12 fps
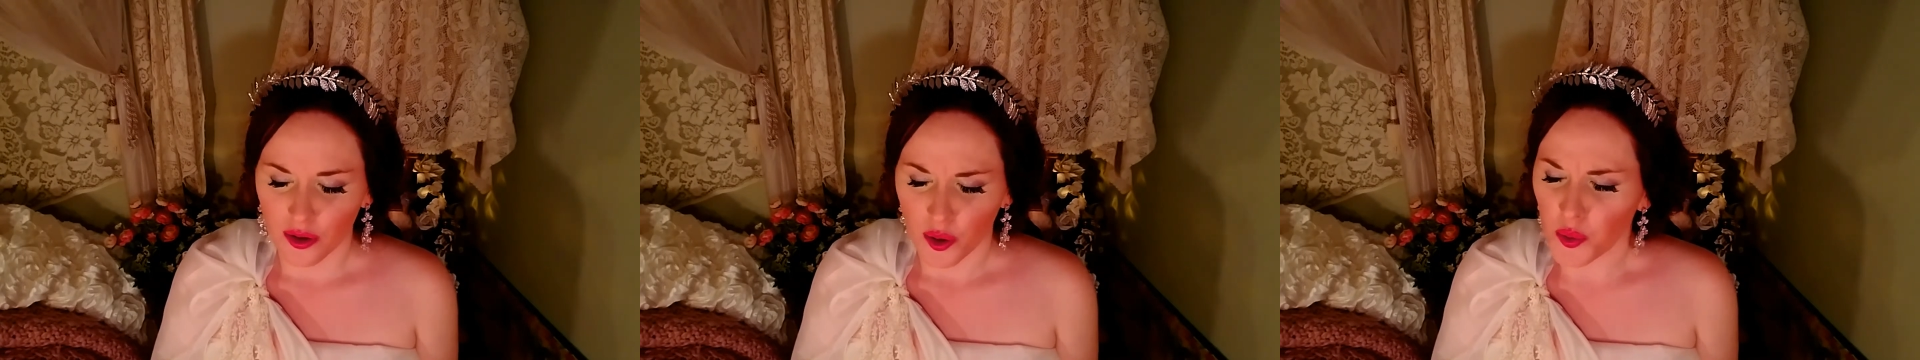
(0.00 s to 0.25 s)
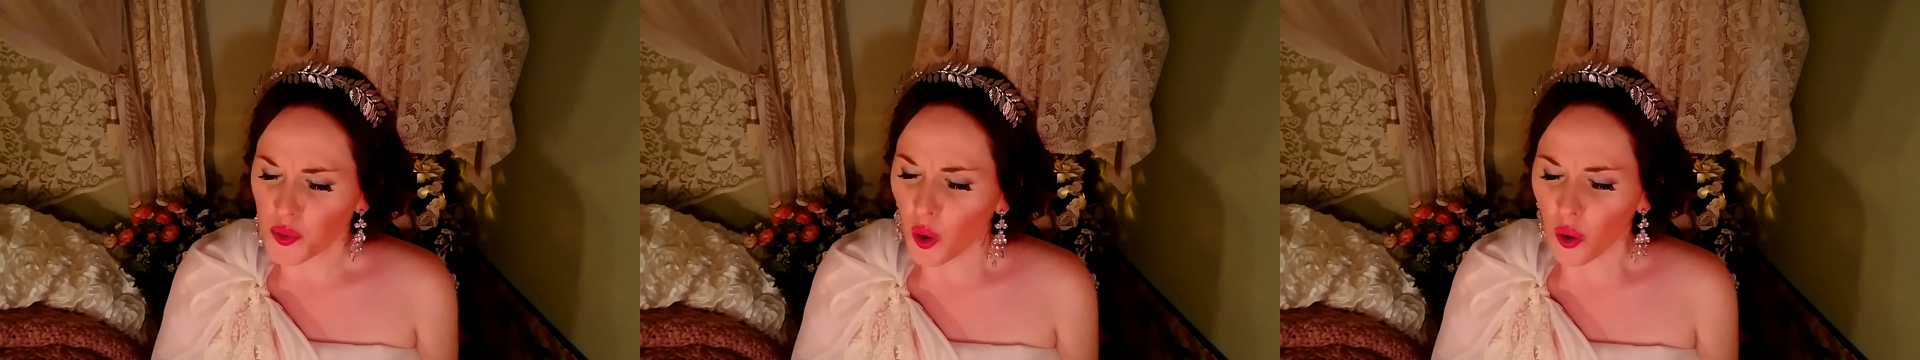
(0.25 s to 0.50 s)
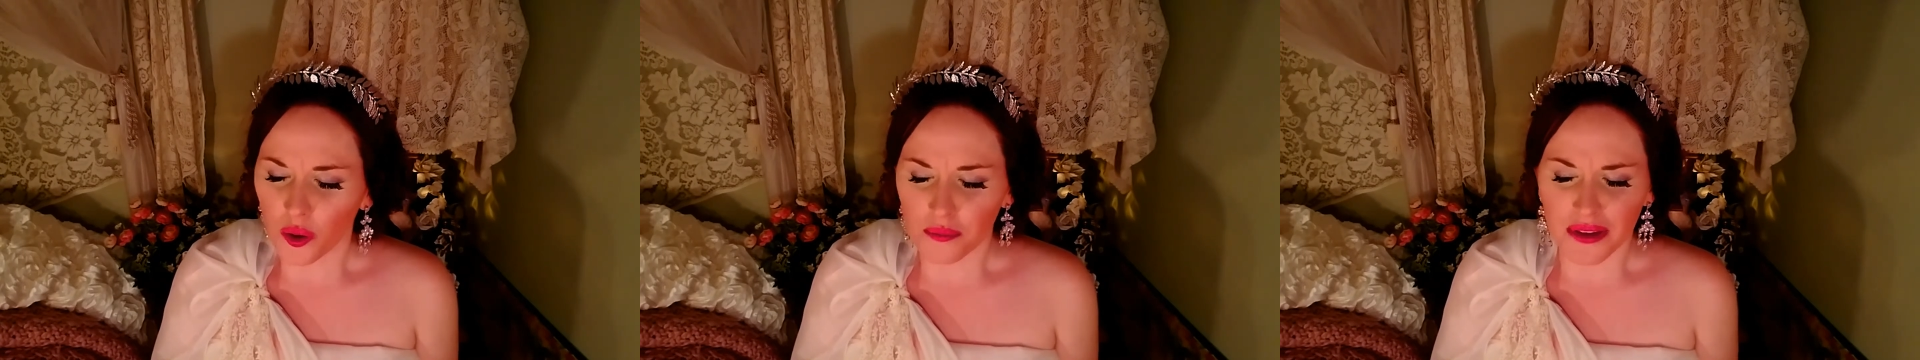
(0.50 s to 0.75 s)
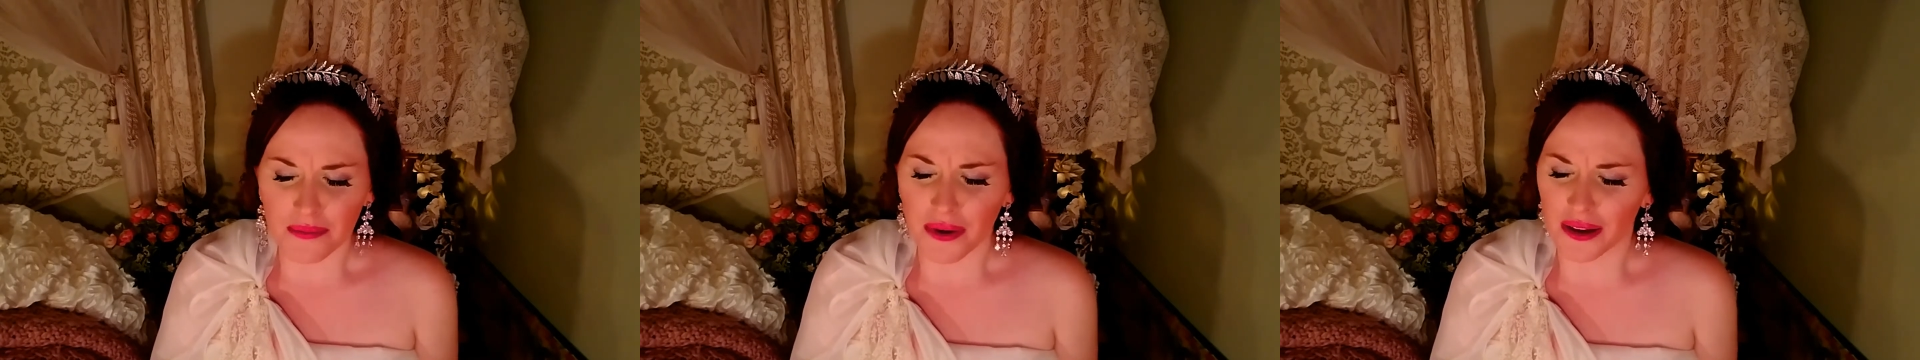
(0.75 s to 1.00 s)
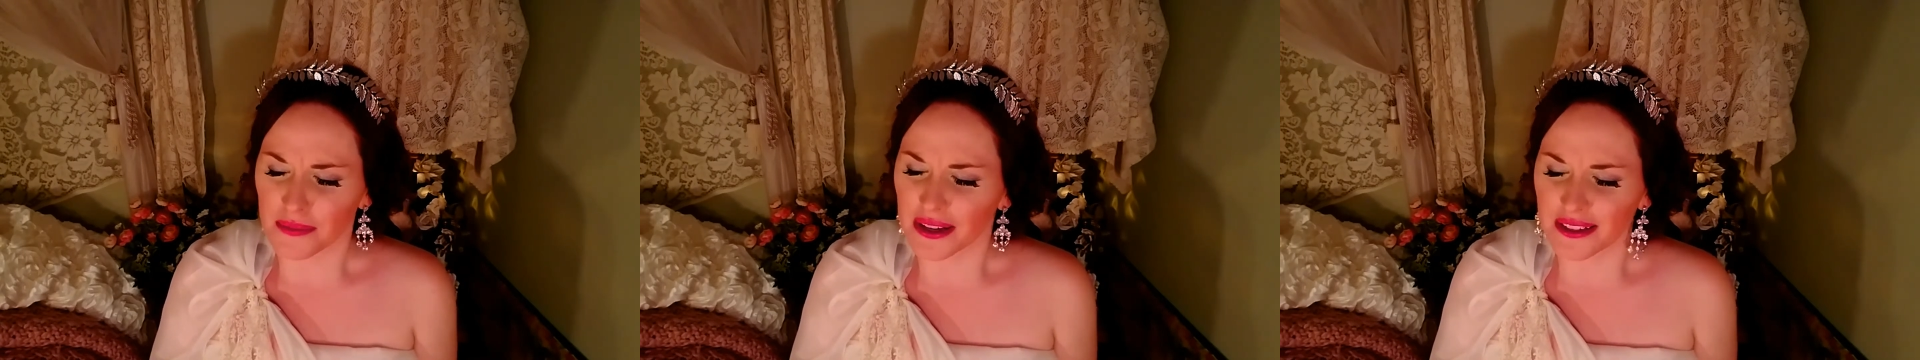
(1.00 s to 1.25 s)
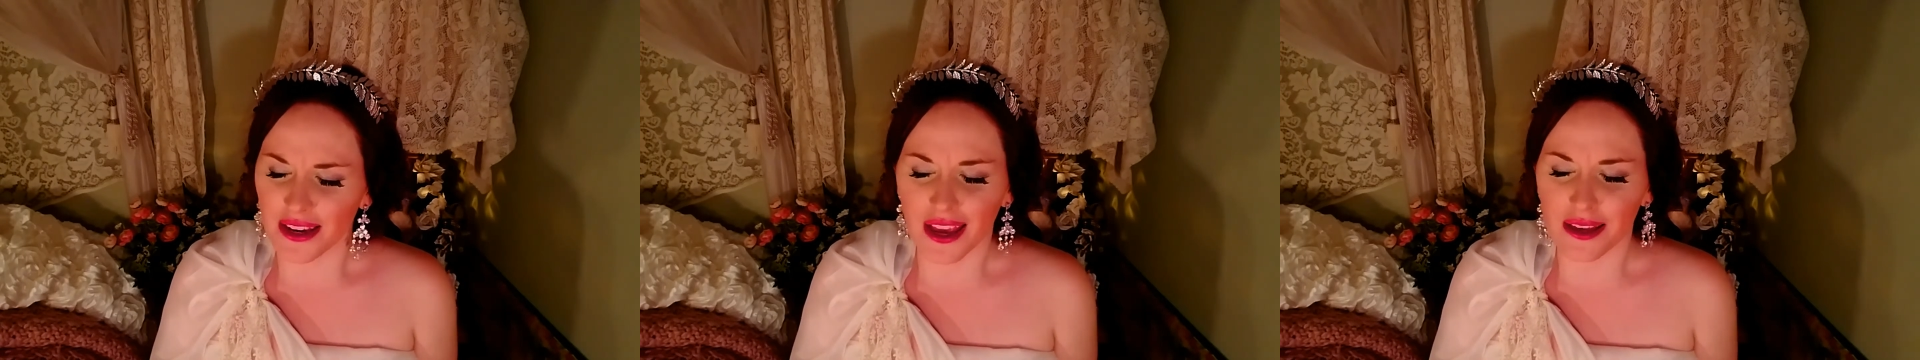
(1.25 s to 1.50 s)
who called me by my
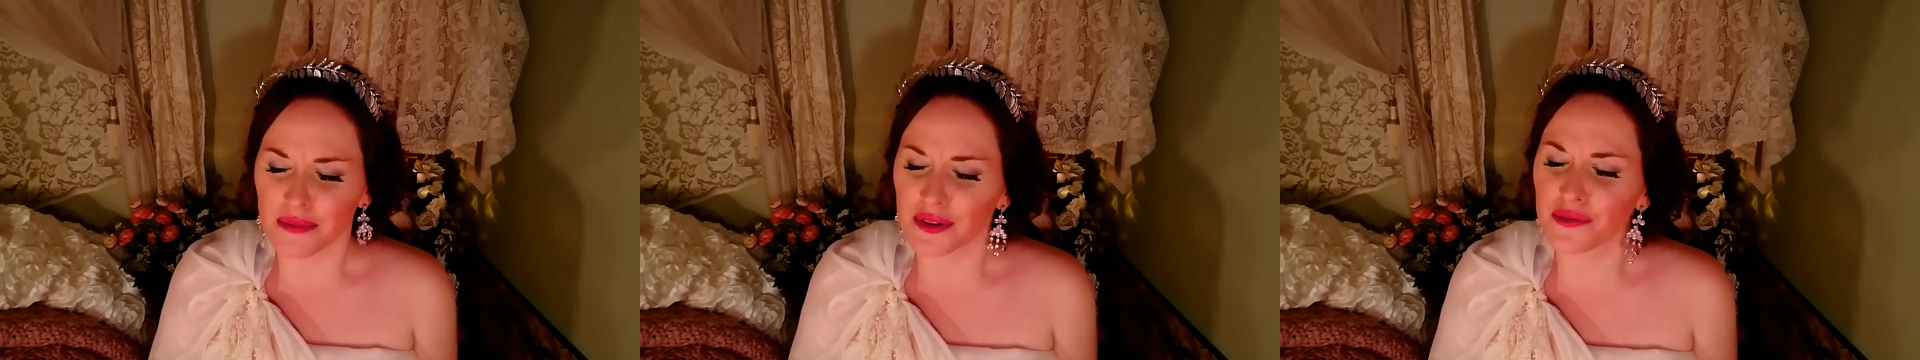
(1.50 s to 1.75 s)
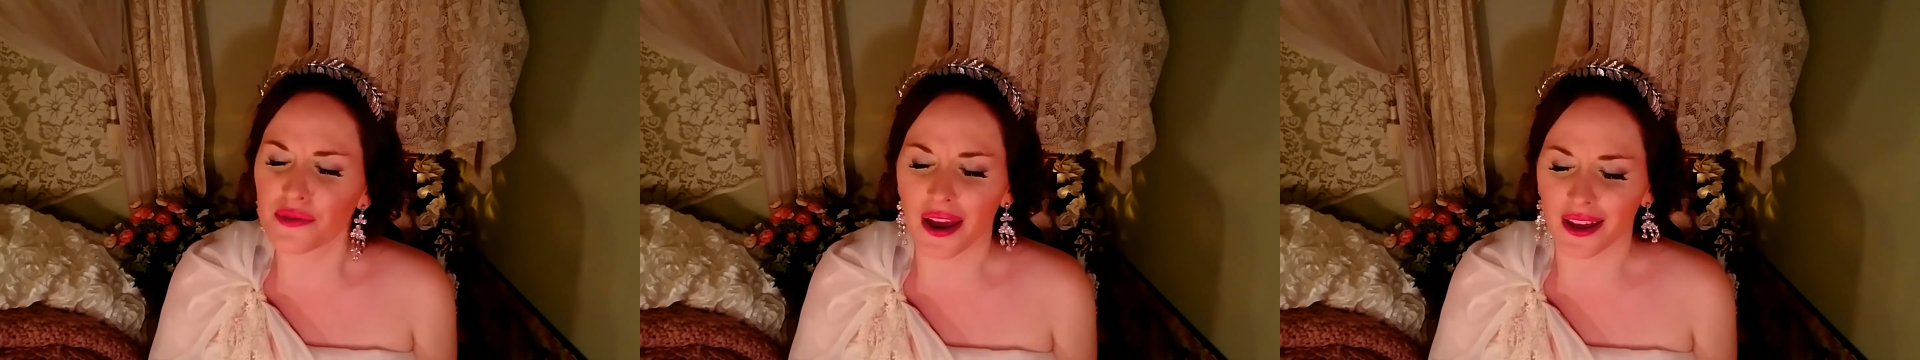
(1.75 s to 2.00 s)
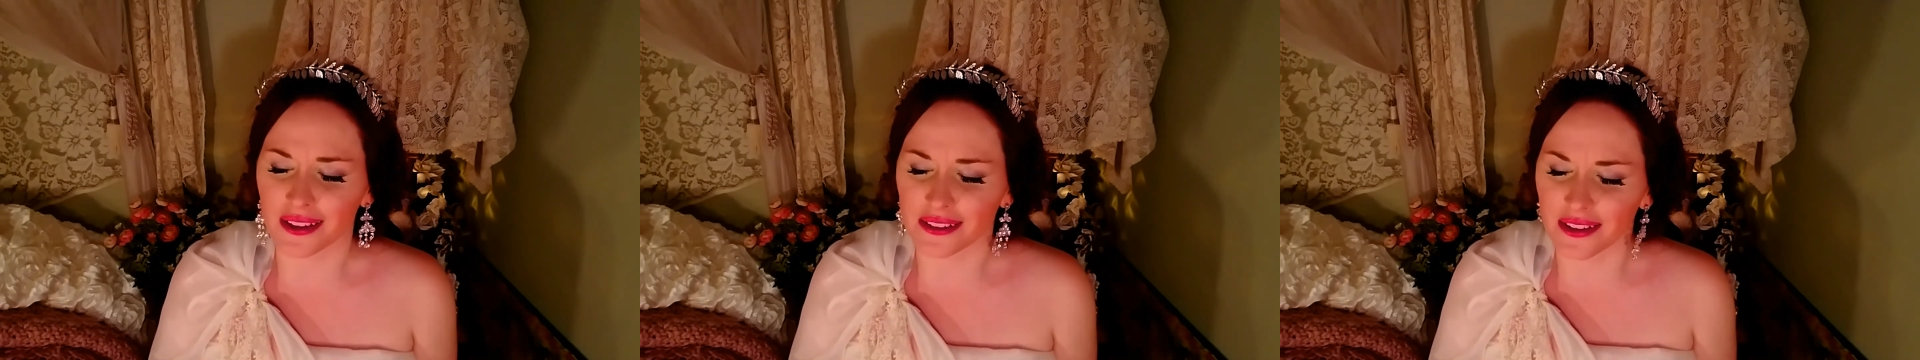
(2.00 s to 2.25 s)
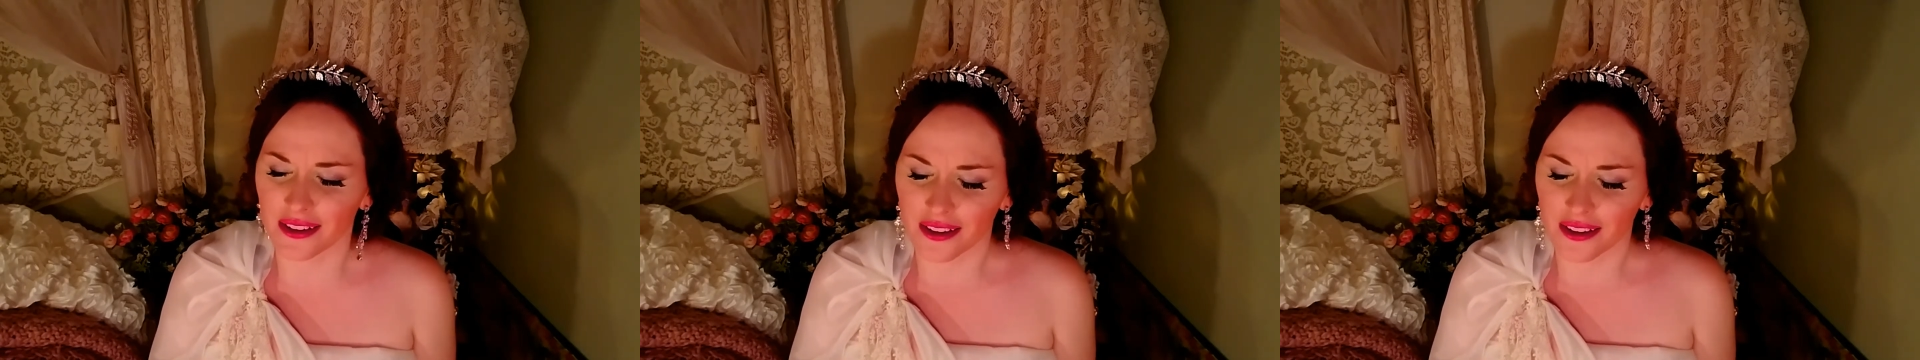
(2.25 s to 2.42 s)
name and ran